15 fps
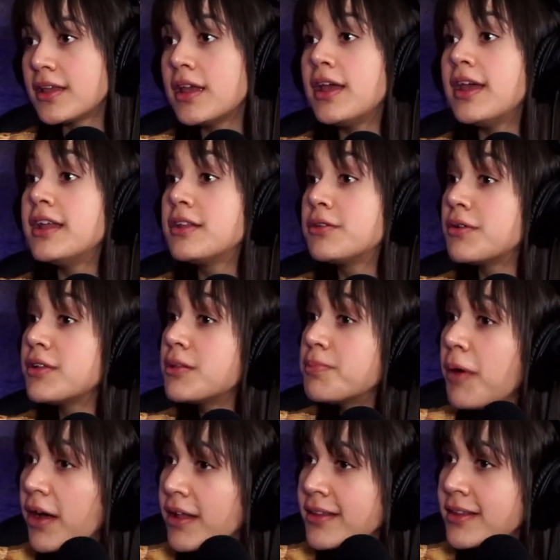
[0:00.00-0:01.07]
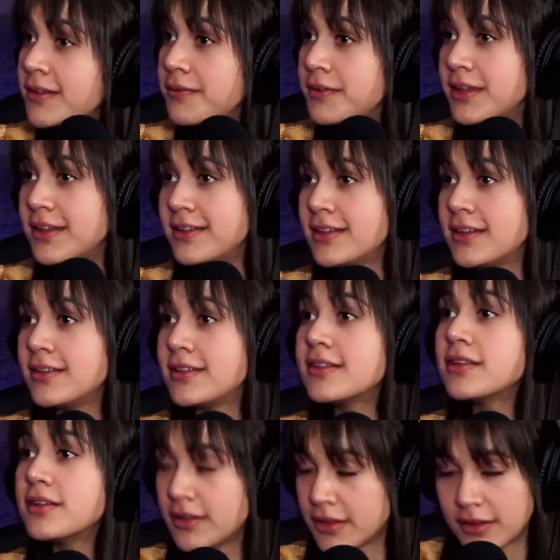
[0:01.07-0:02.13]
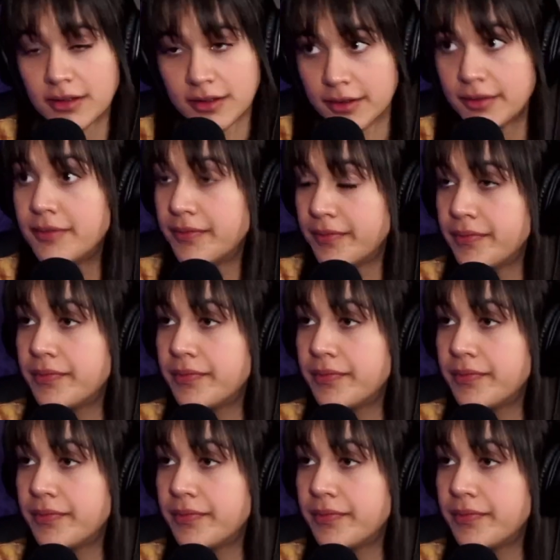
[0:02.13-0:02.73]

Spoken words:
let's run them through a conversation. So here's